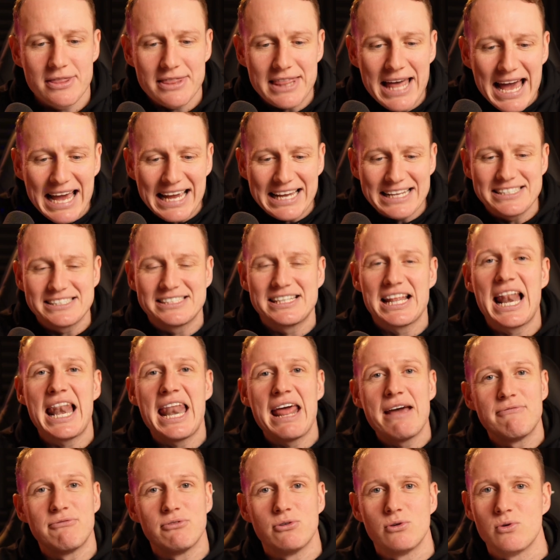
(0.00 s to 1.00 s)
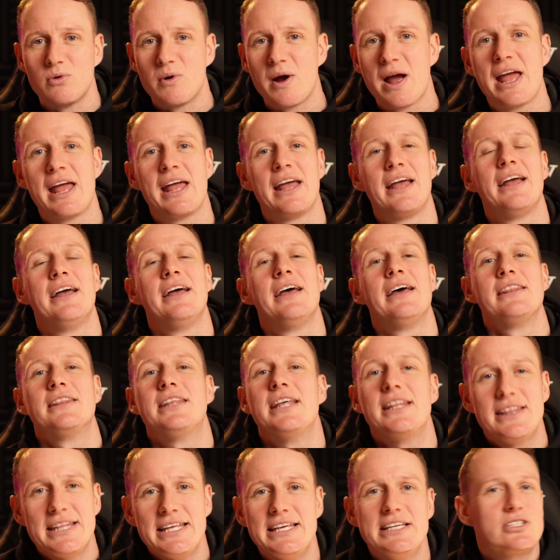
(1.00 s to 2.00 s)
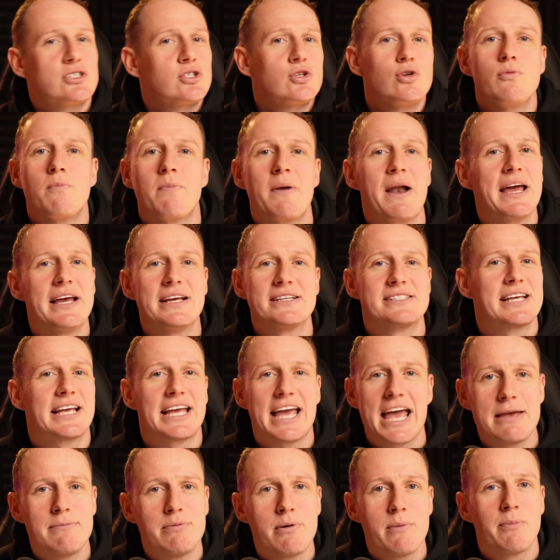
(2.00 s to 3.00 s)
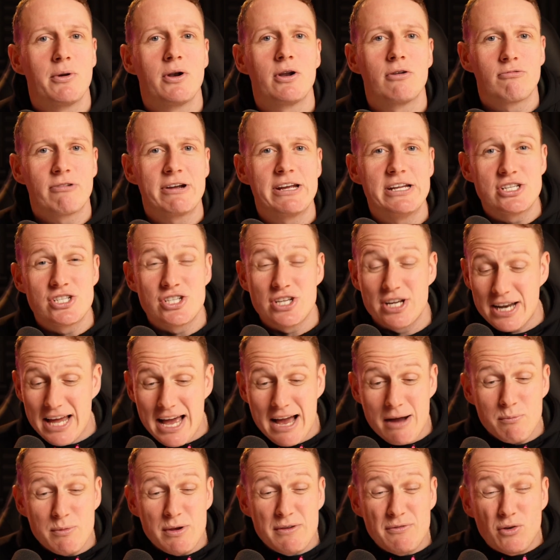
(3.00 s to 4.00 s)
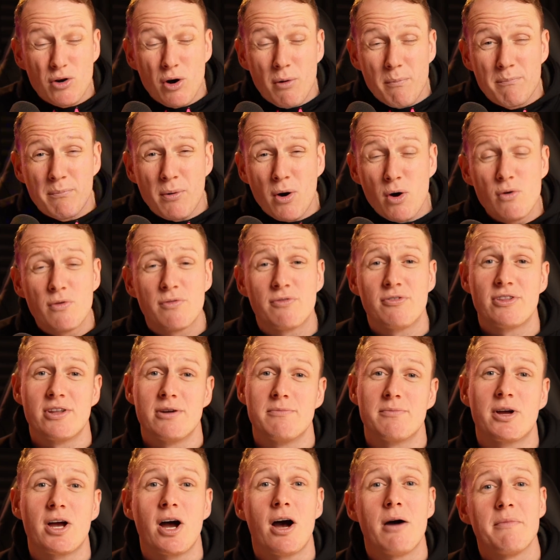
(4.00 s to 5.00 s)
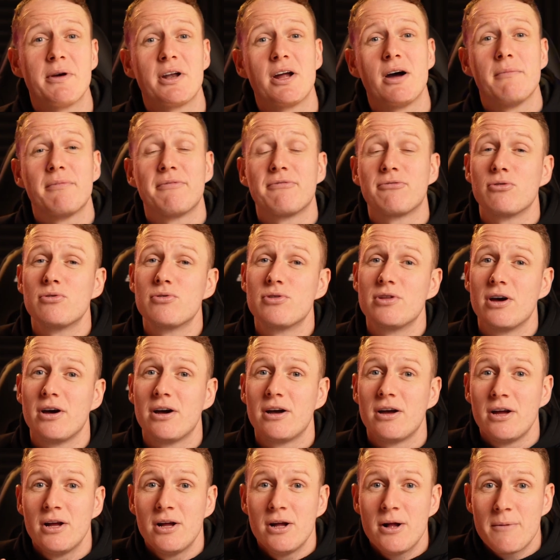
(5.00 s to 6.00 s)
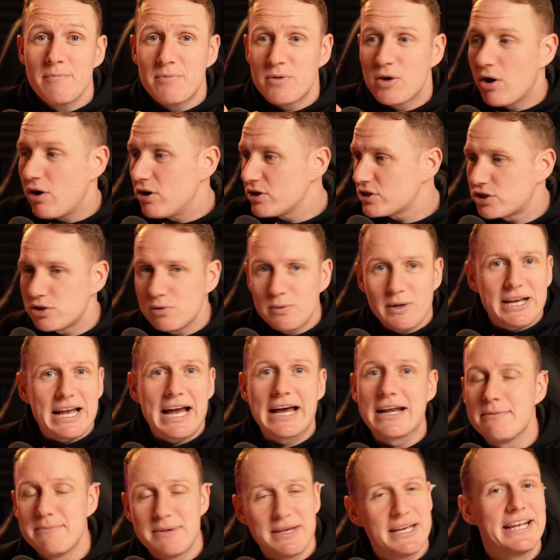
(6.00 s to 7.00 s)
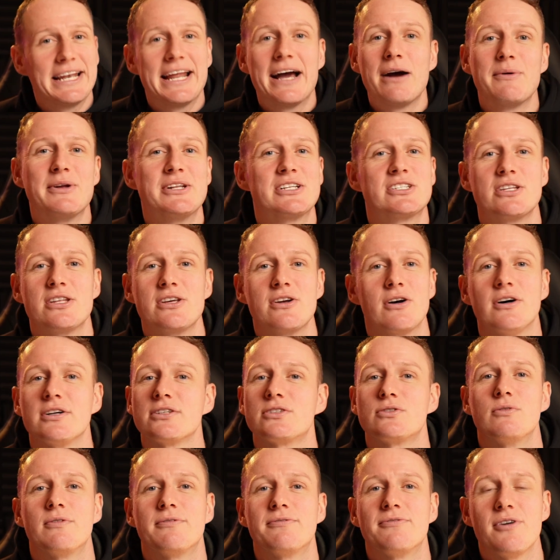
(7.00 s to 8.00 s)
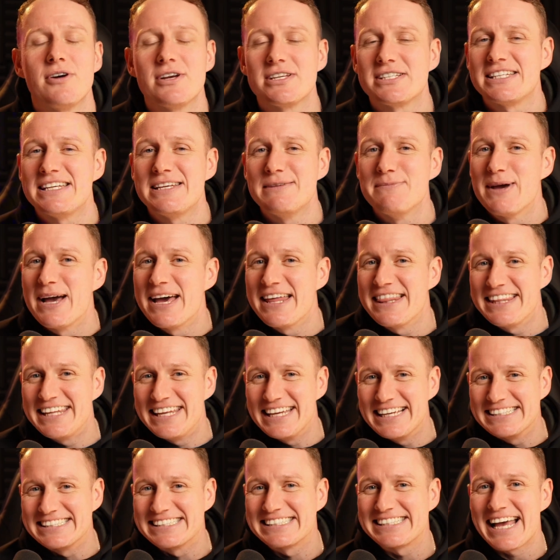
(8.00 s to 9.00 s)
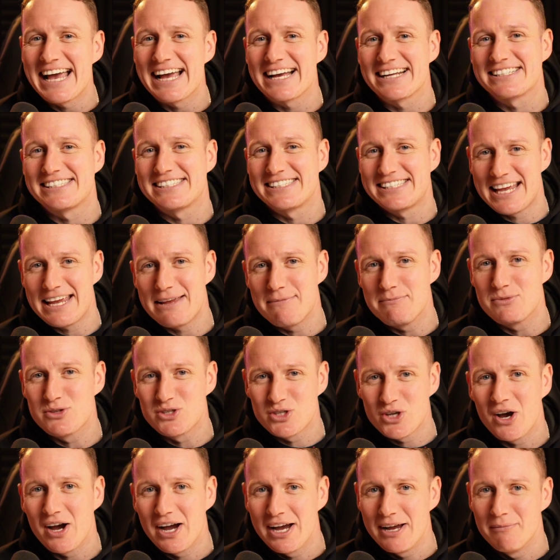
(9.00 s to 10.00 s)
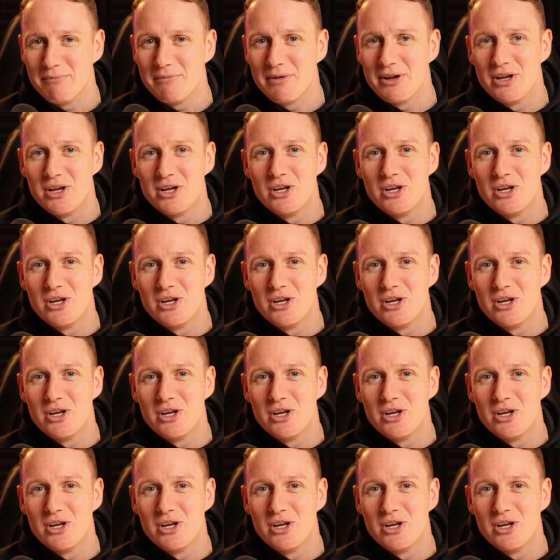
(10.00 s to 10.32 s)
That is the level that these two players are capable of reaching. And we've got both of them coming up through the Arsenal Academy and now into the Arsenal first team at the exact same time.